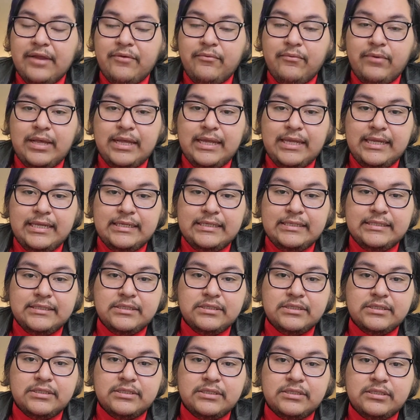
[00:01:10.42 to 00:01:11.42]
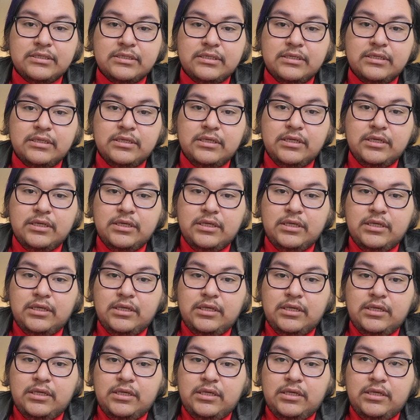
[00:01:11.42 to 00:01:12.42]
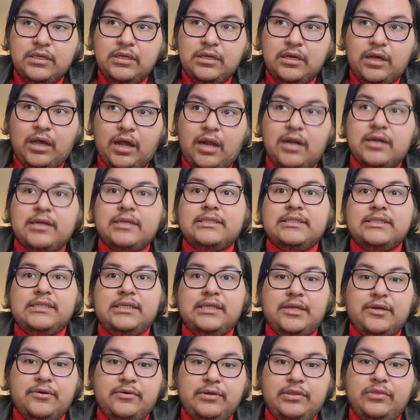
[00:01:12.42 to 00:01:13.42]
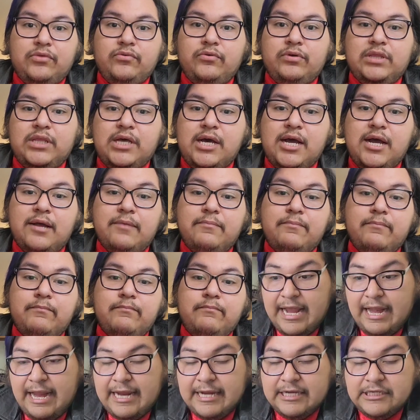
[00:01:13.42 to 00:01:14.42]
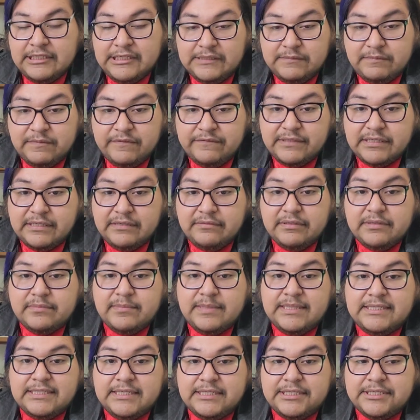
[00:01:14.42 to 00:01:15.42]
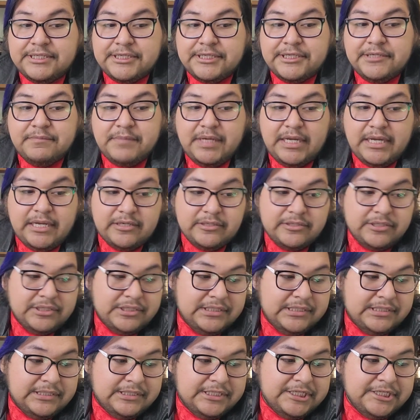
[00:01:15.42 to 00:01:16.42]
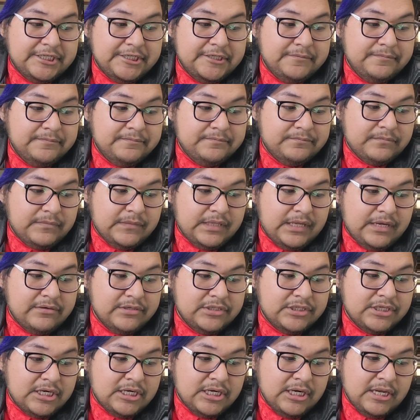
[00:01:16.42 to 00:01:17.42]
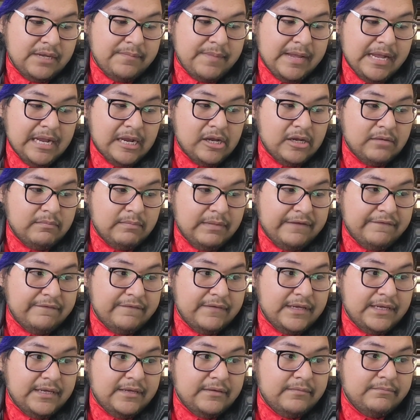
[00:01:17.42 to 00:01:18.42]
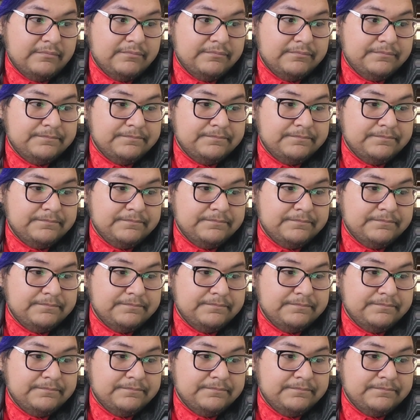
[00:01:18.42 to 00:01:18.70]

was honestly going through a lot. And I just moved in with my sister, my younger sister. And I was trying to get back on my feet.